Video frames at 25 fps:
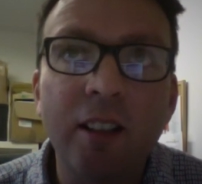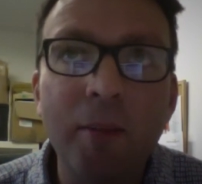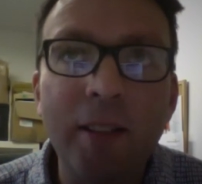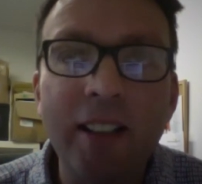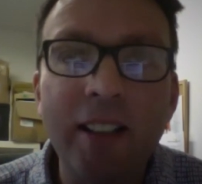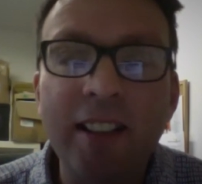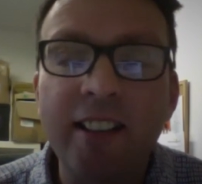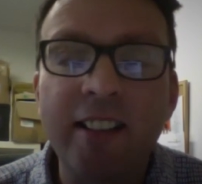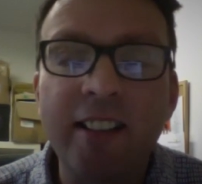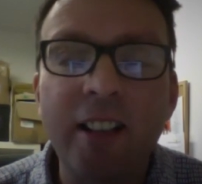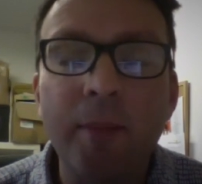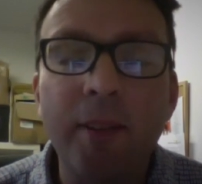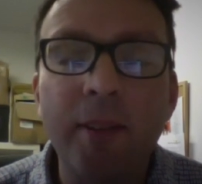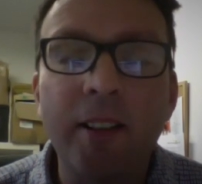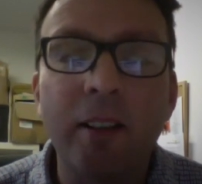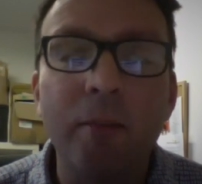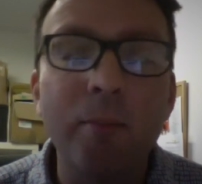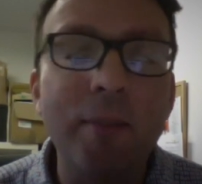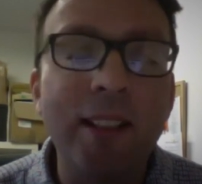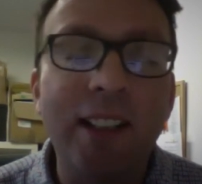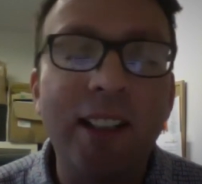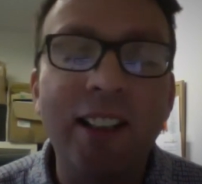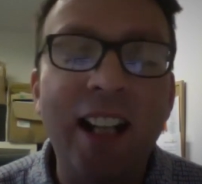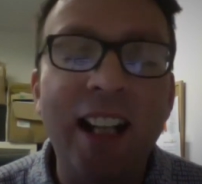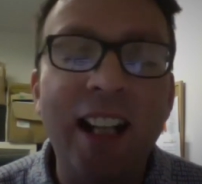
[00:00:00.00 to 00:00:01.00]
mean, it's a typical
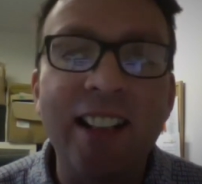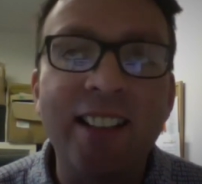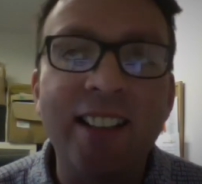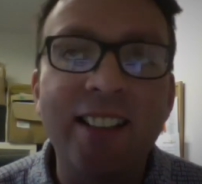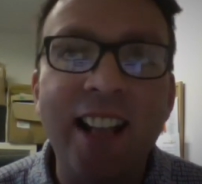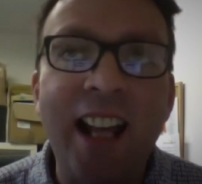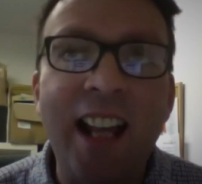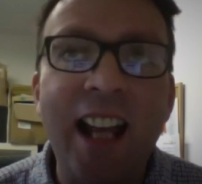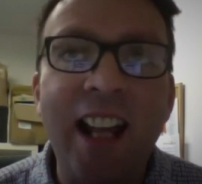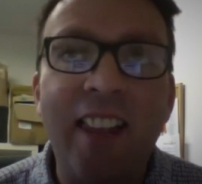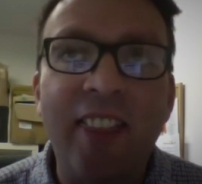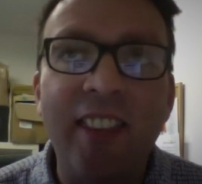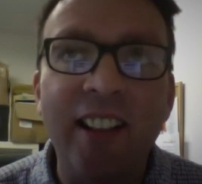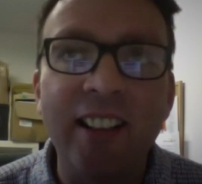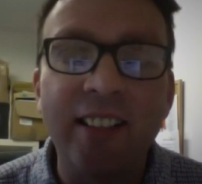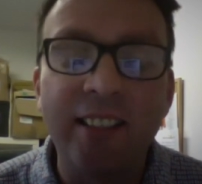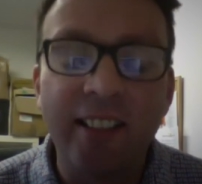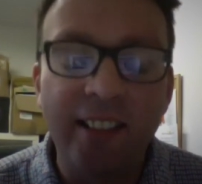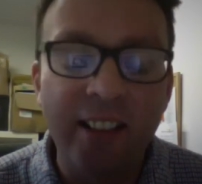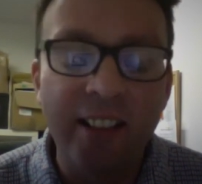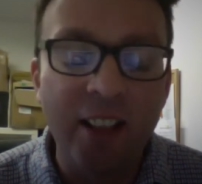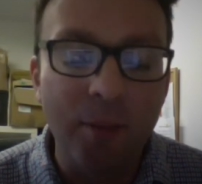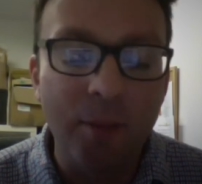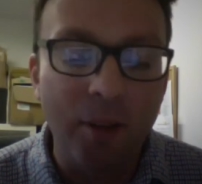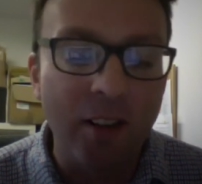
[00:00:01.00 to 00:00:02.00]
middle-aged dad thing to
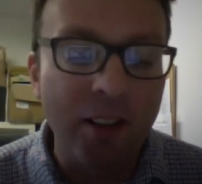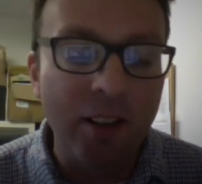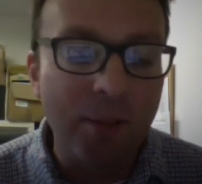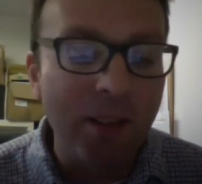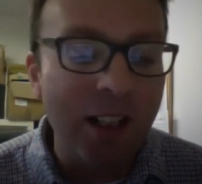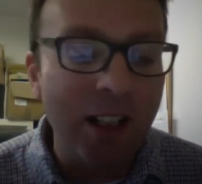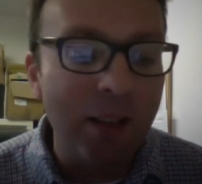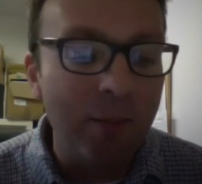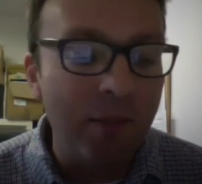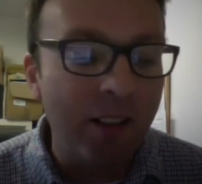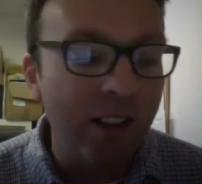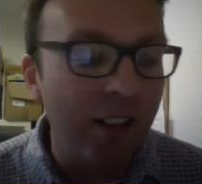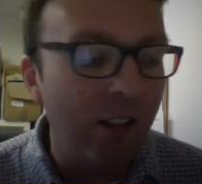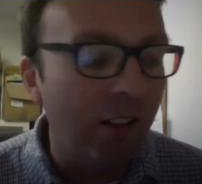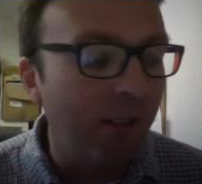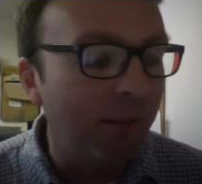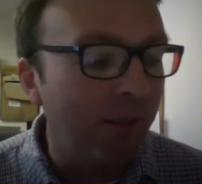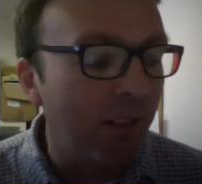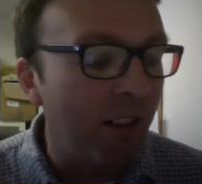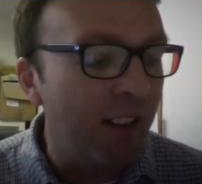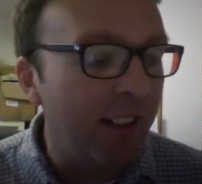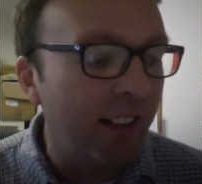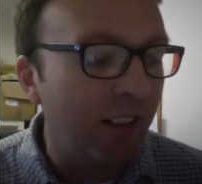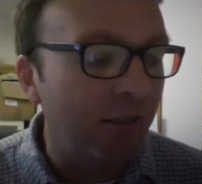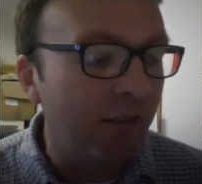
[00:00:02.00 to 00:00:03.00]
do, but I was playing my old
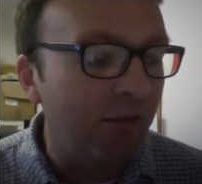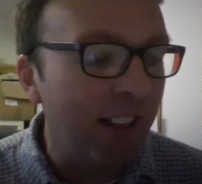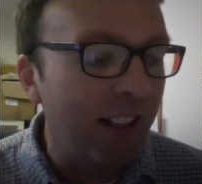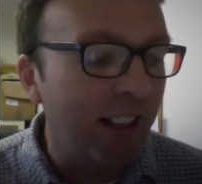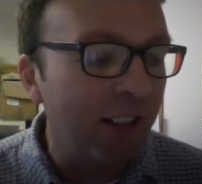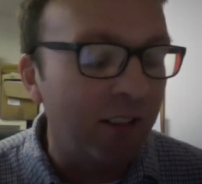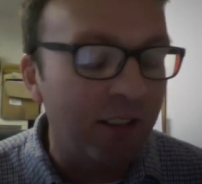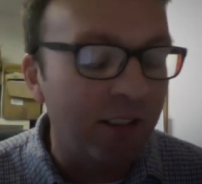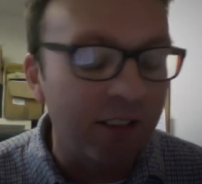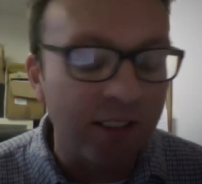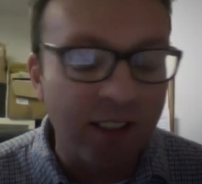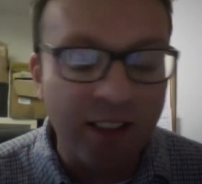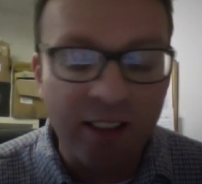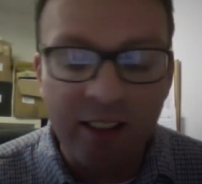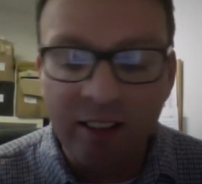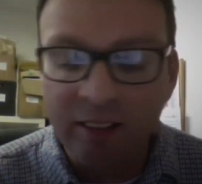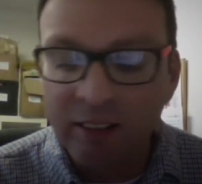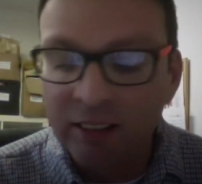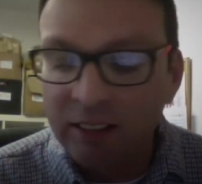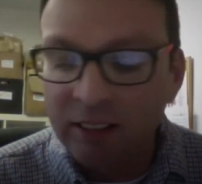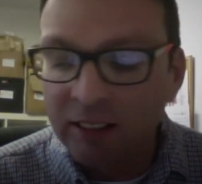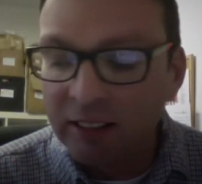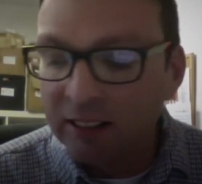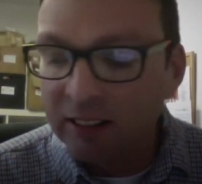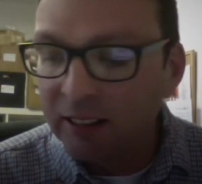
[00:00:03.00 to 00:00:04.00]
vinyl records.
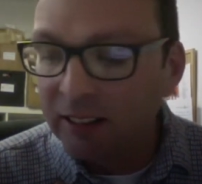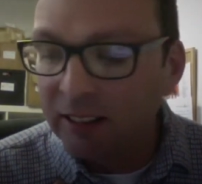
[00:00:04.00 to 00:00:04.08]
Yeah.